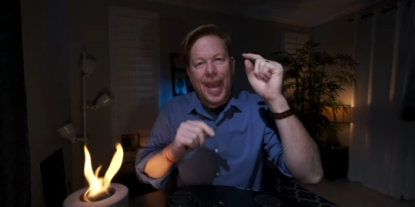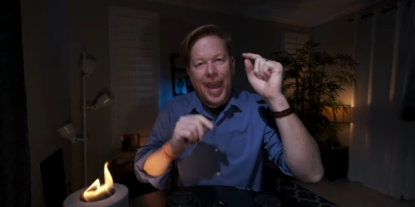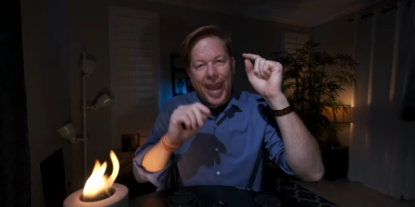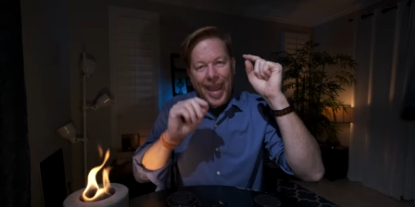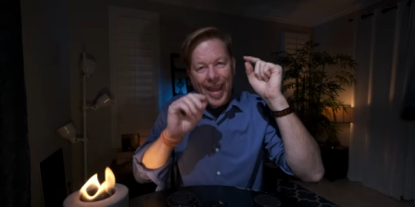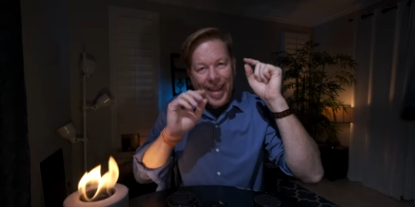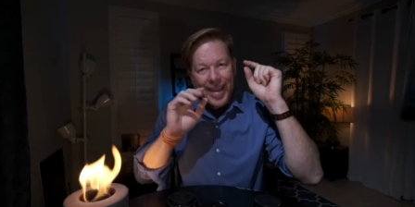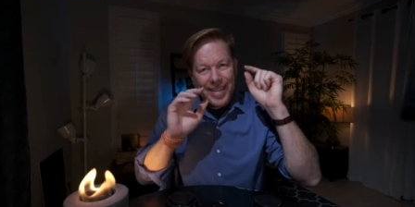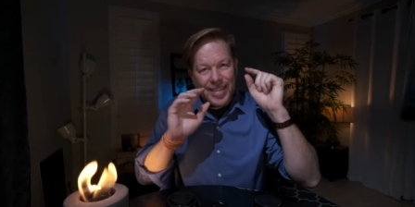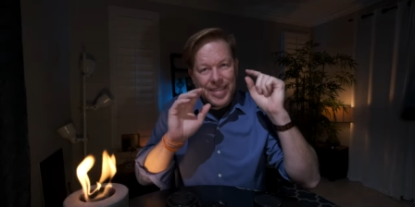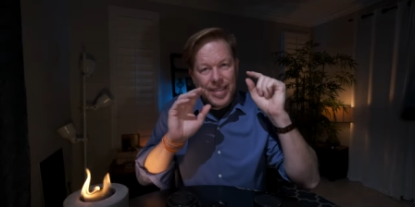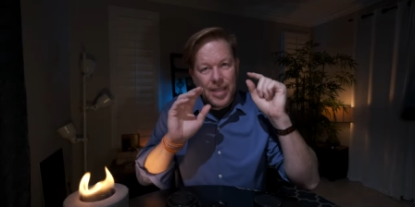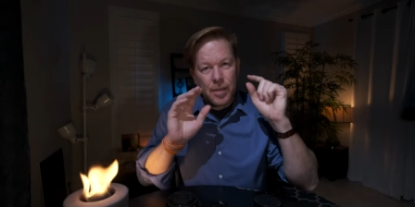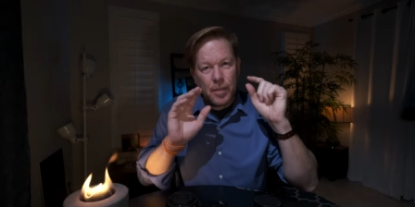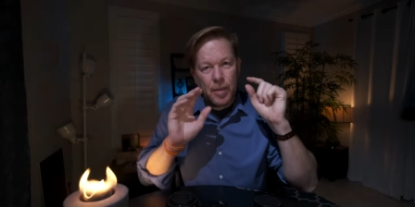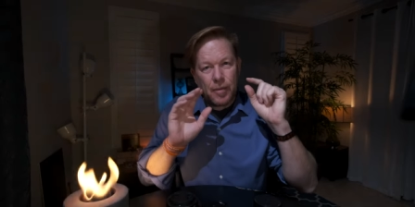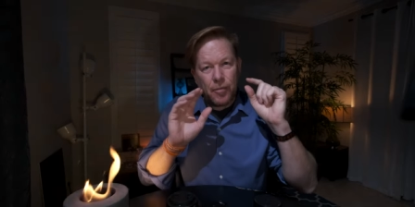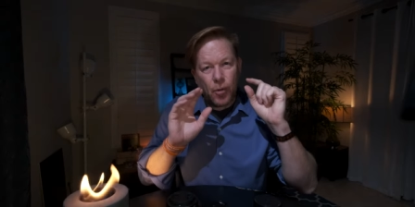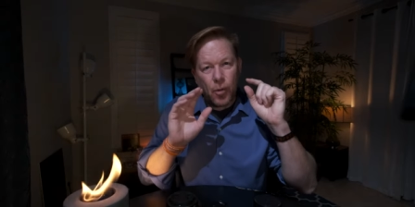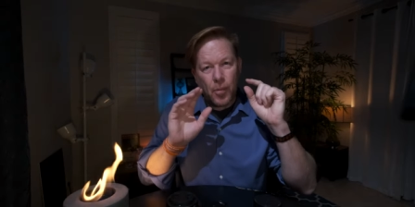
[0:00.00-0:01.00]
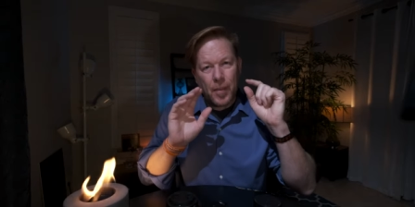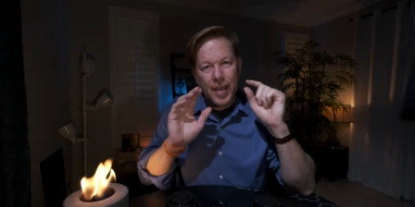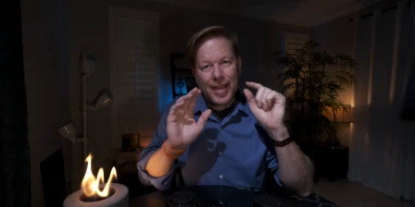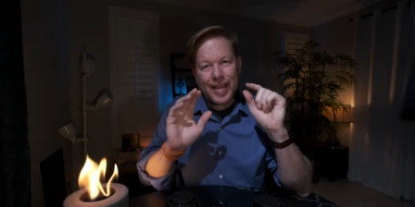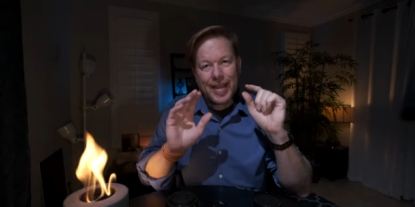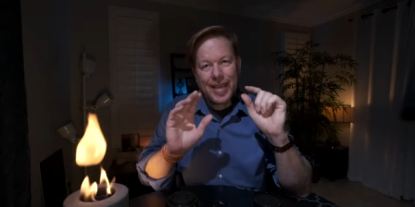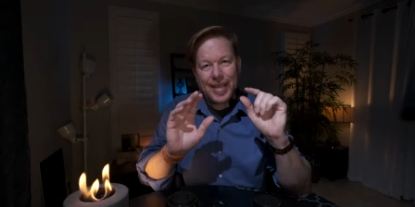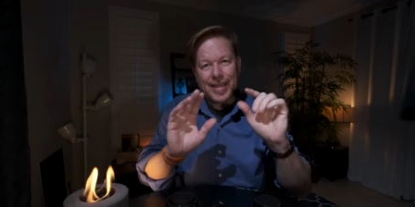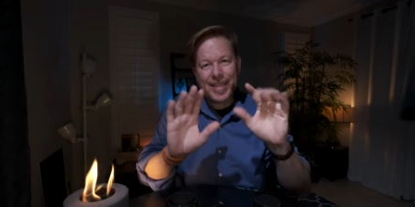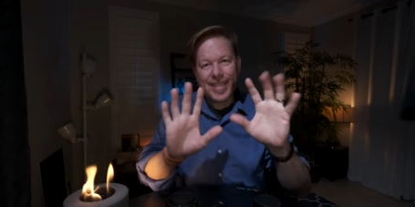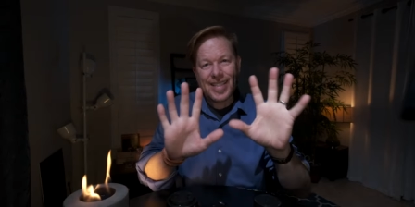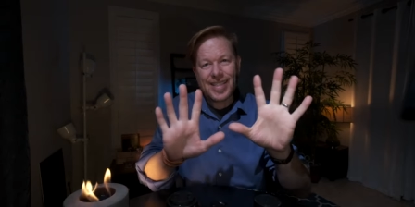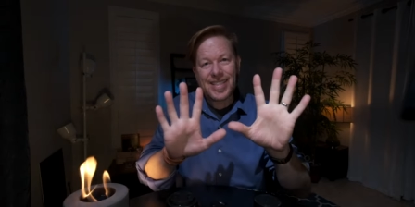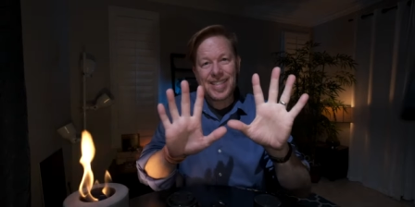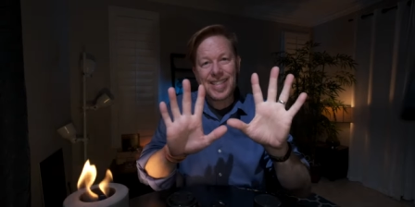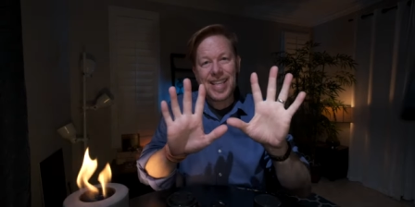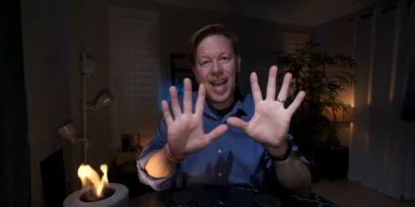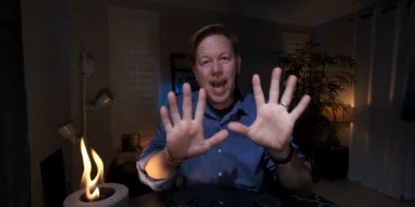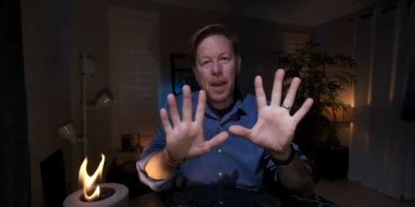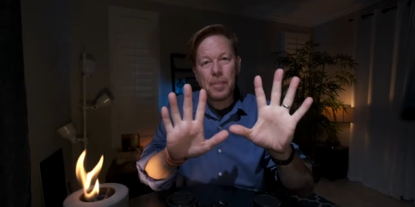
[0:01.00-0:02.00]
And it's going to be formatted like this.
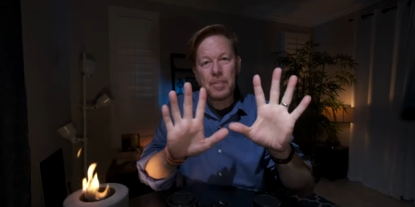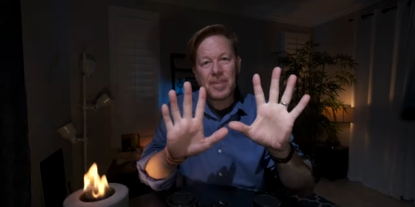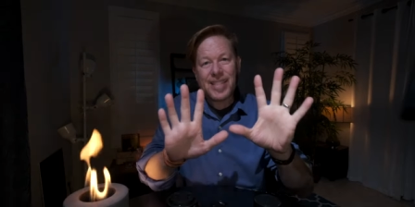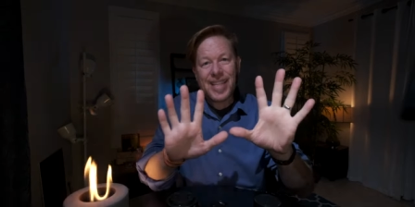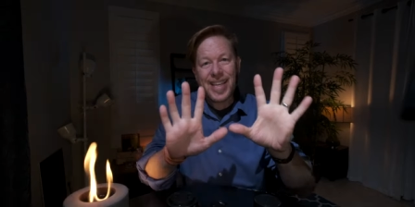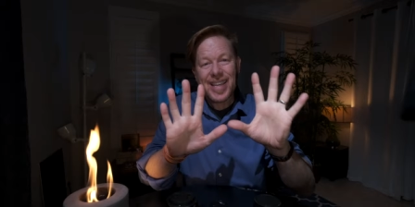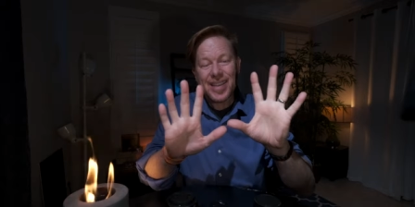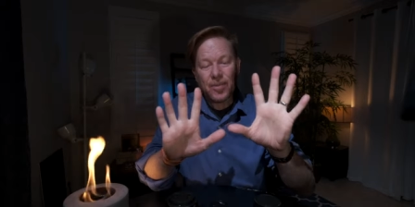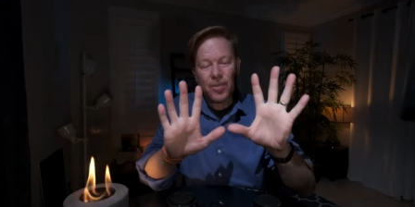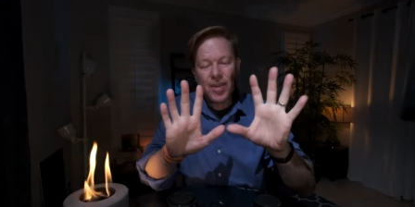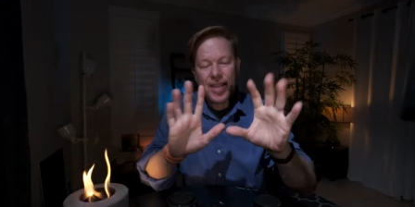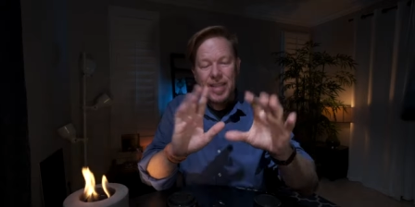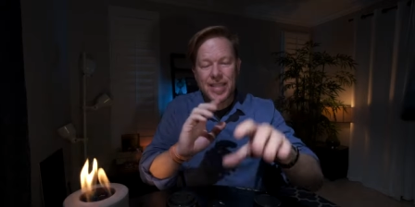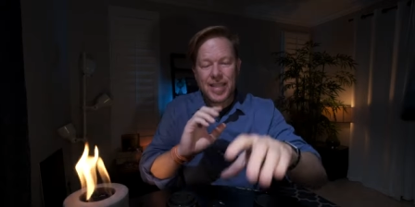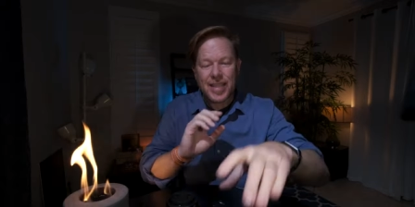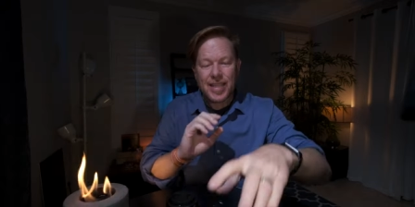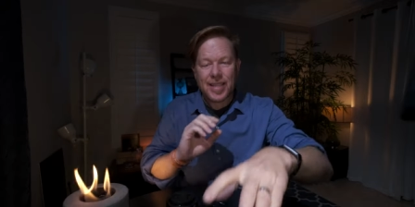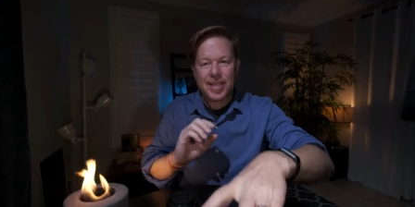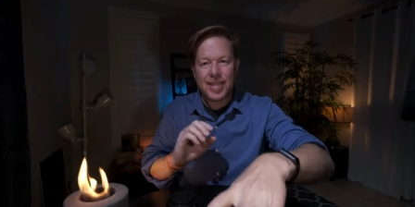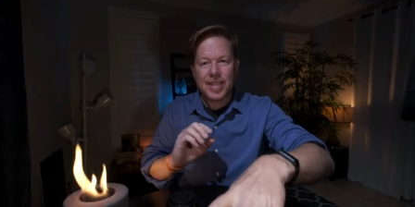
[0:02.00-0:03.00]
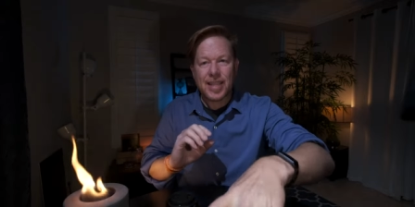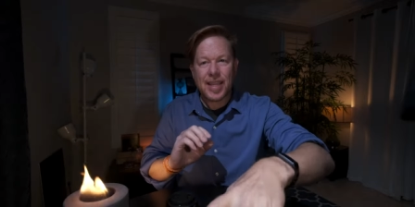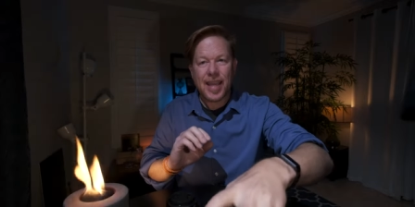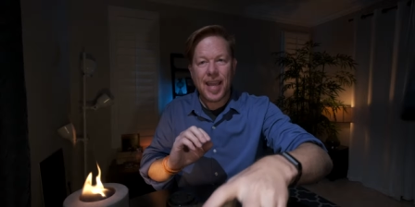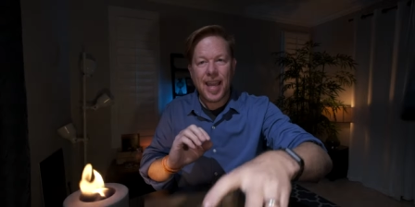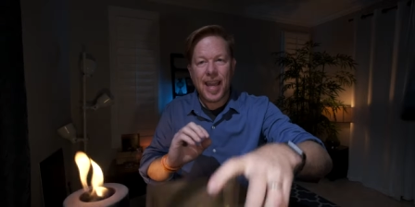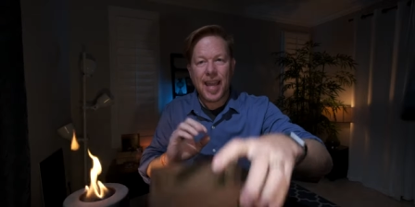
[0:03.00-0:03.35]
Top 10 reasons,